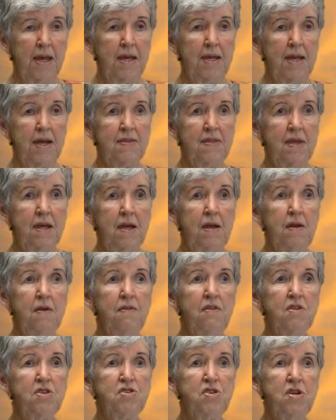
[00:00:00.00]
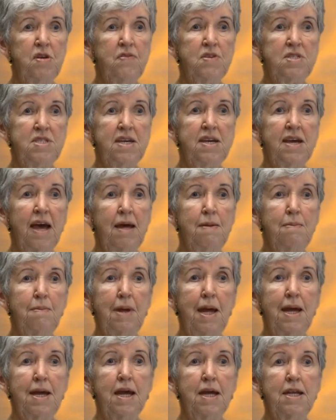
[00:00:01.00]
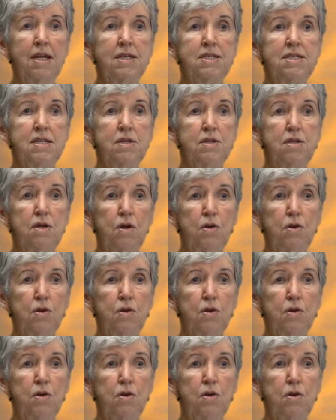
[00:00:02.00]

And at the end of the service, he came back and he said,